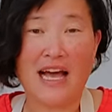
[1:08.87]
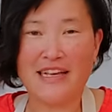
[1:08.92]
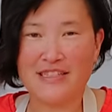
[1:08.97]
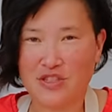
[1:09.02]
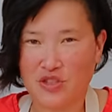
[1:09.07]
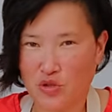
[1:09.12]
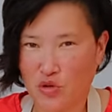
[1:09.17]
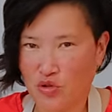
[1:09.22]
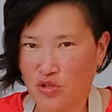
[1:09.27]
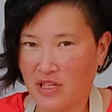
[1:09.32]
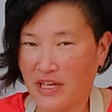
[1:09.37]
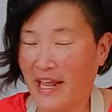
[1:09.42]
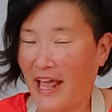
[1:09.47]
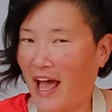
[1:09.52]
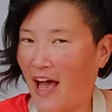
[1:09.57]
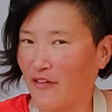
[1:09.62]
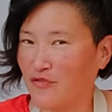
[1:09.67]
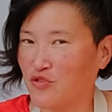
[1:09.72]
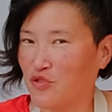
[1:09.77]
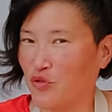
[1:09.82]
I certainly
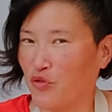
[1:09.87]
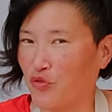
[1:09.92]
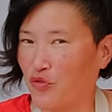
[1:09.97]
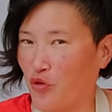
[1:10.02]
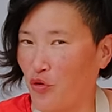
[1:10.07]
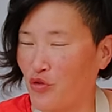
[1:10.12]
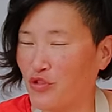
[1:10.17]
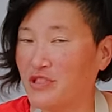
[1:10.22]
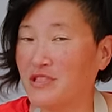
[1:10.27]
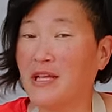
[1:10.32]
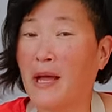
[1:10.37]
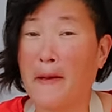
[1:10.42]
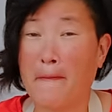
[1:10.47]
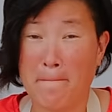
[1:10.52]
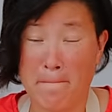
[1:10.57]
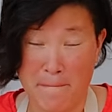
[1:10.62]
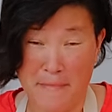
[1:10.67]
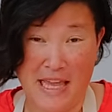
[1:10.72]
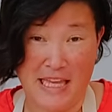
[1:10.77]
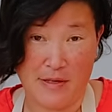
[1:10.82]
have to first
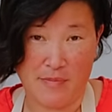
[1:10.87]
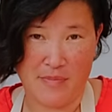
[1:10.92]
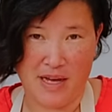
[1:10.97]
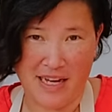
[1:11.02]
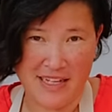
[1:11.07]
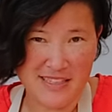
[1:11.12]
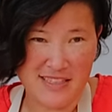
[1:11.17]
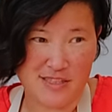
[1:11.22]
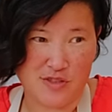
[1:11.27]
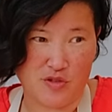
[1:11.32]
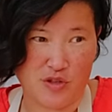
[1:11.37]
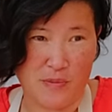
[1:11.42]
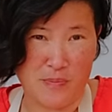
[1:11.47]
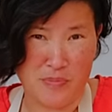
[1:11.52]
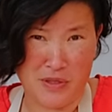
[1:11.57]
make my ice cream,